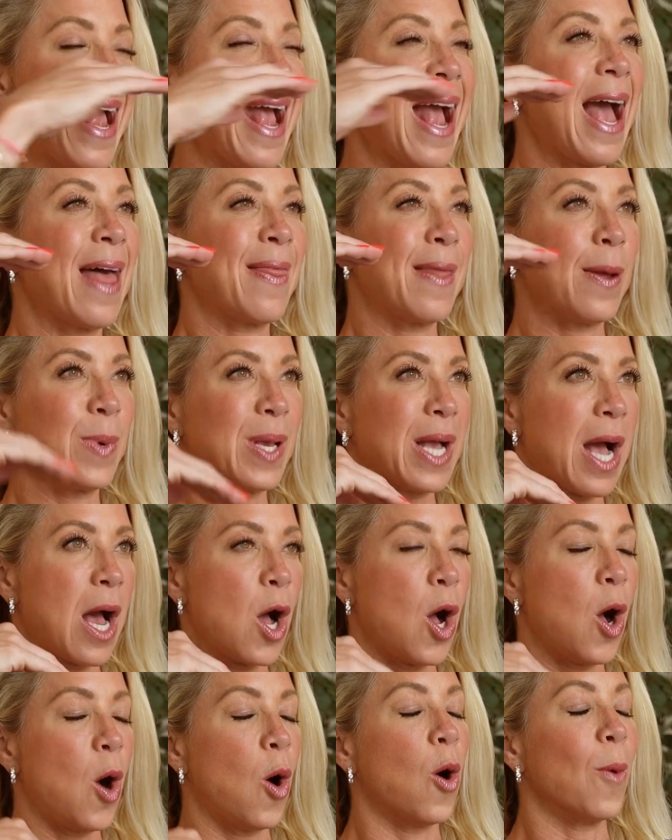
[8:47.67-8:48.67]
And then we got
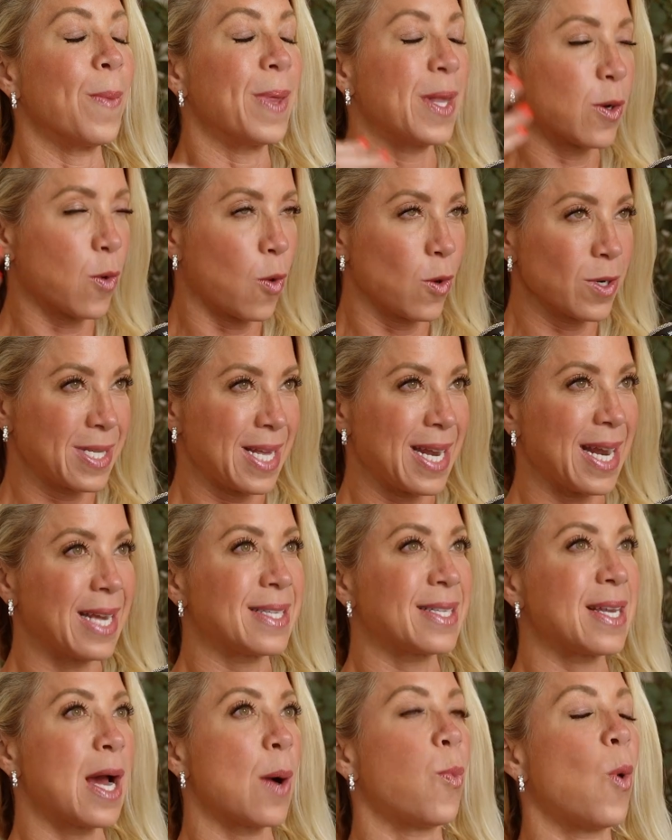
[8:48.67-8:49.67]
home. And then, of course, then I
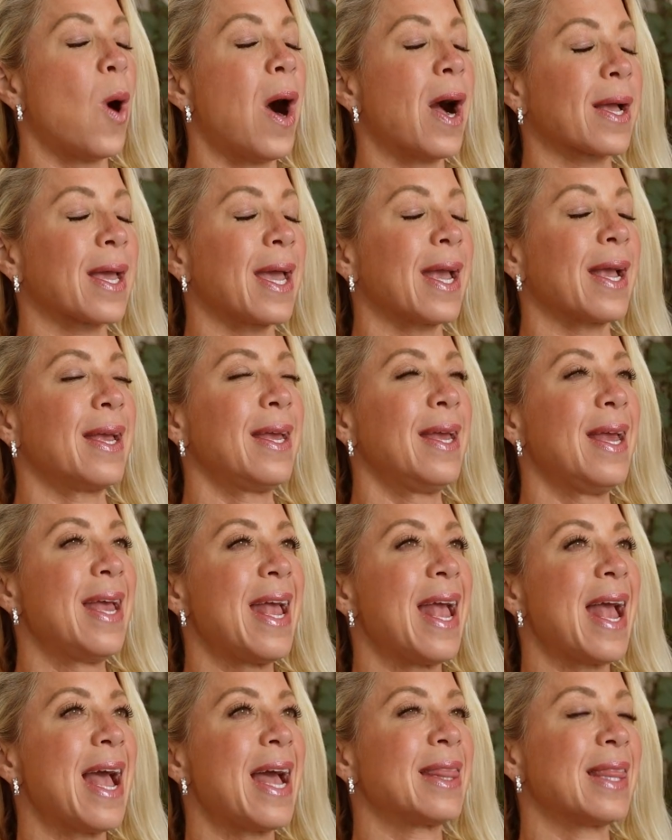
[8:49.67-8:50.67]
stopped walking.
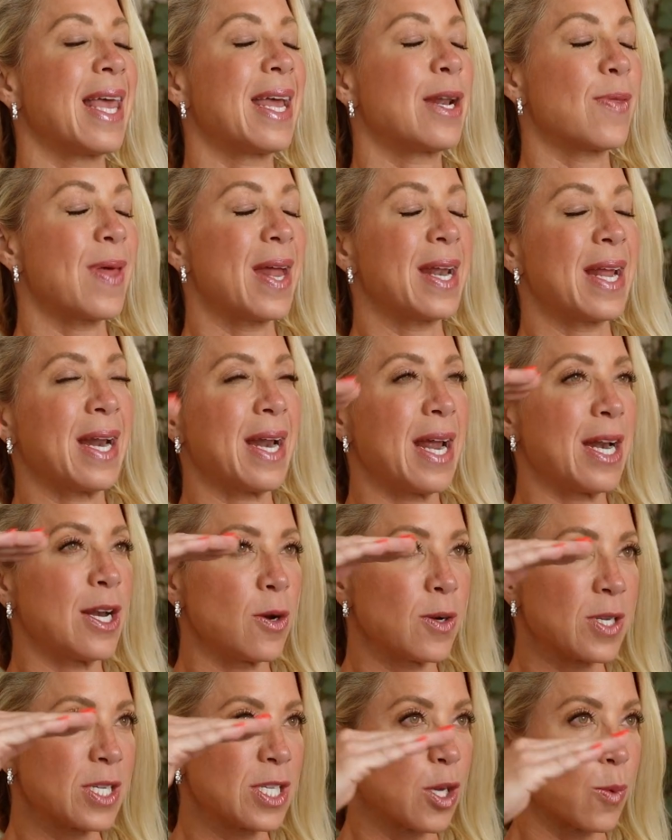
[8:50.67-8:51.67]
And later that night, I
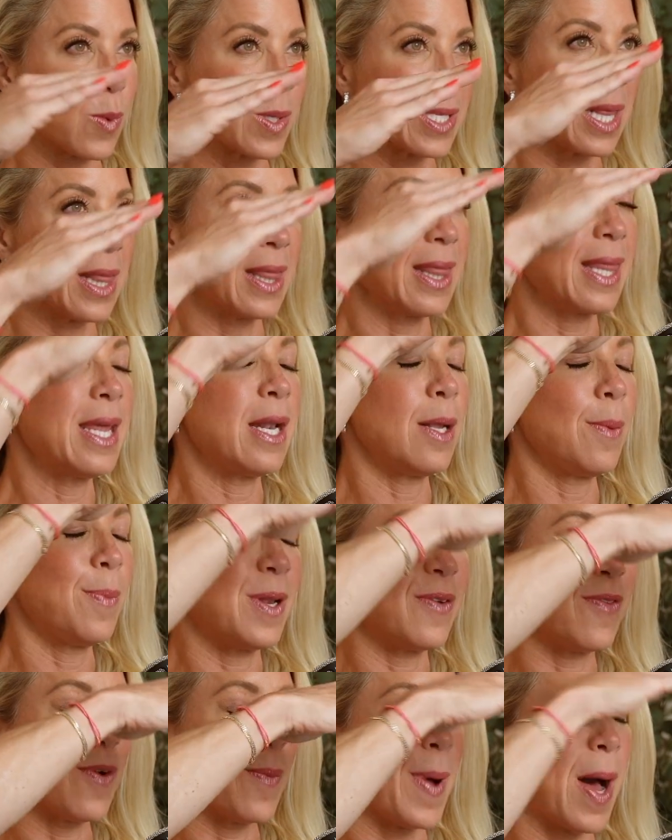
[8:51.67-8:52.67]
noticed there was a little bit
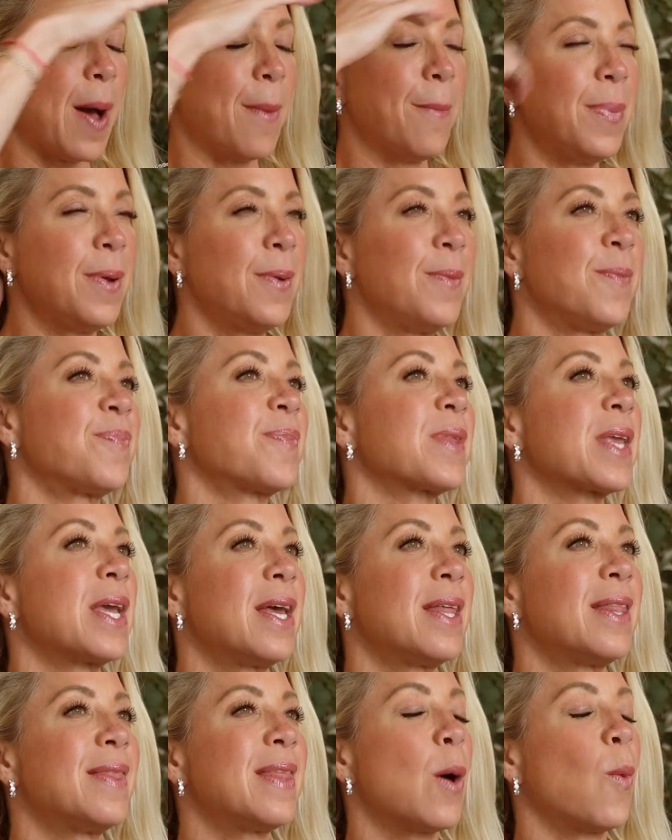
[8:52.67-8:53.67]
of a bump
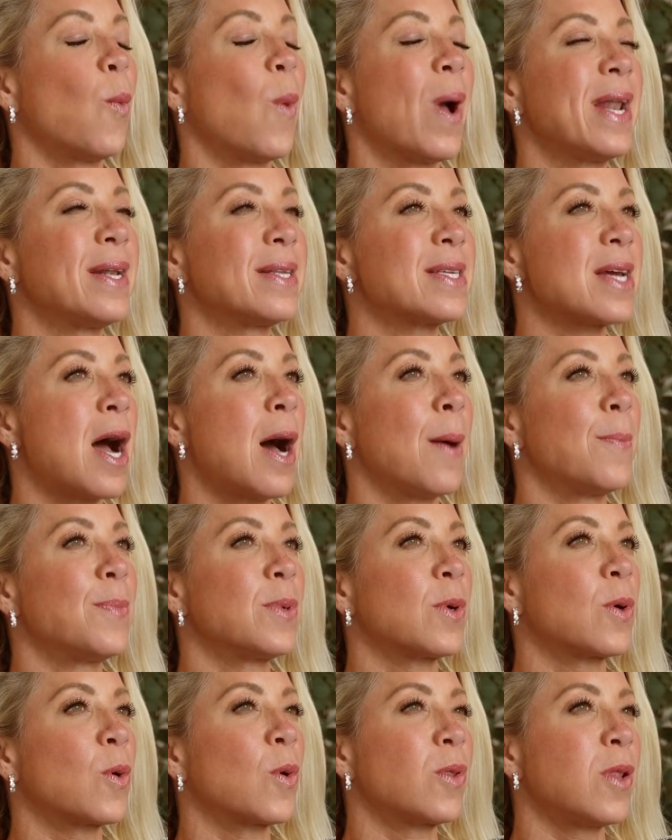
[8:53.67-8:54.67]
that went up
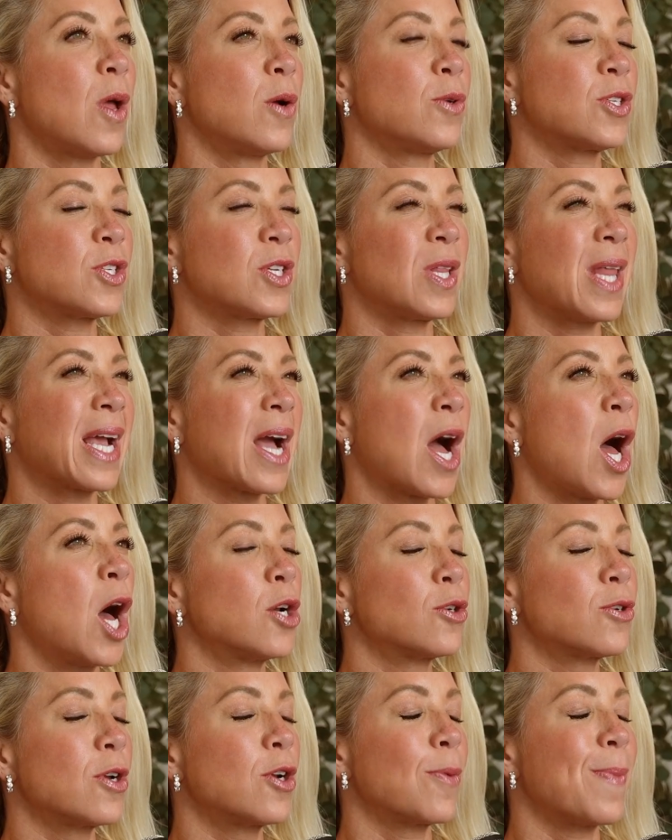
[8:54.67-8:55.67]
close to like
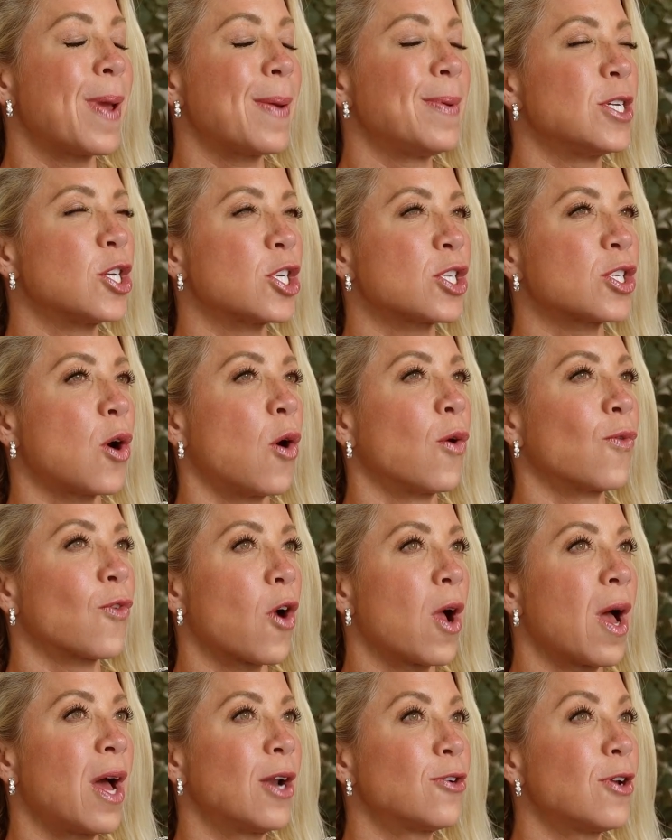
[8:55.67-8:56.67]
100 or maybe just over
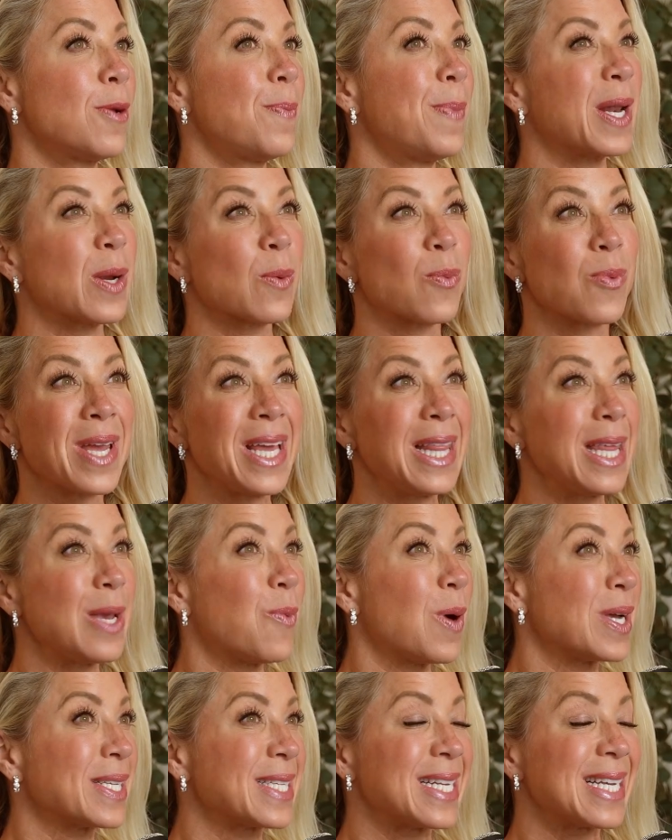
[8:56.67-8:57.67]
100. But it really
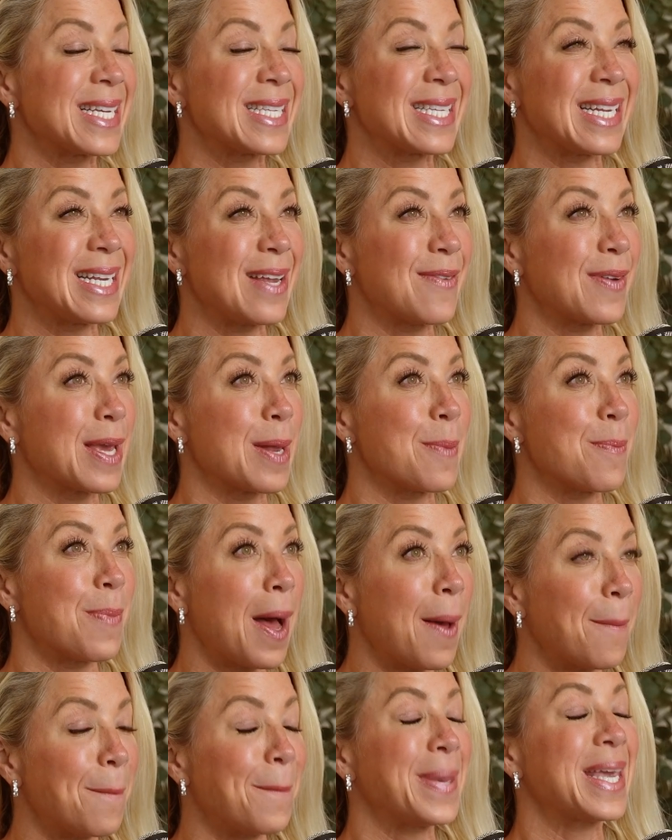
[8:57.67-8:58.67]
wasn't a significant
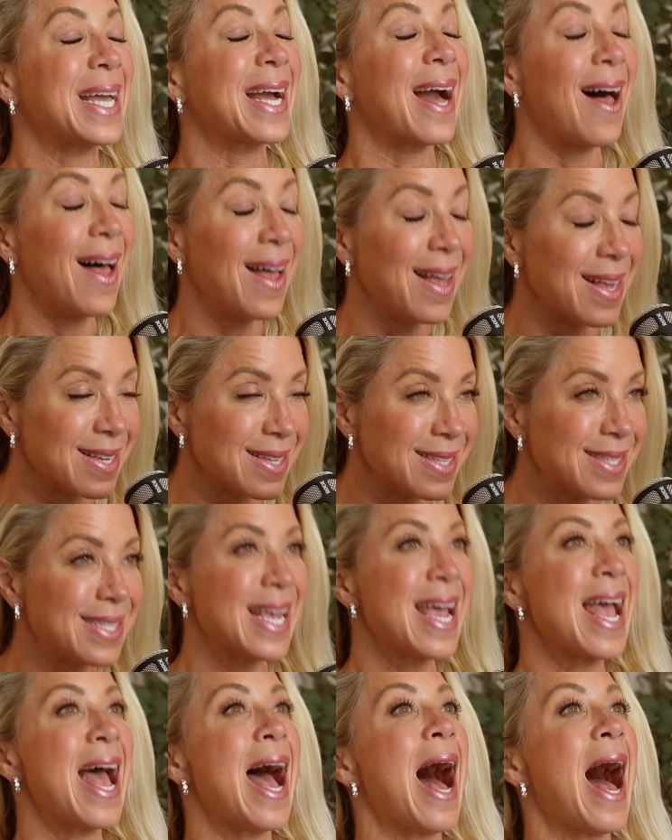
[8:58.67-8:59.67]
bump because
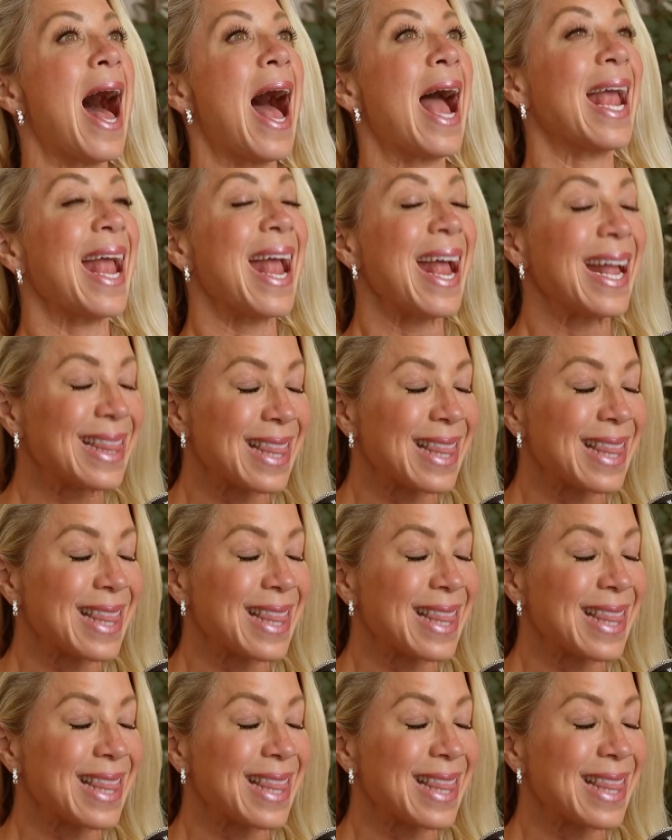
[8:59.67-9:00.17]
I ate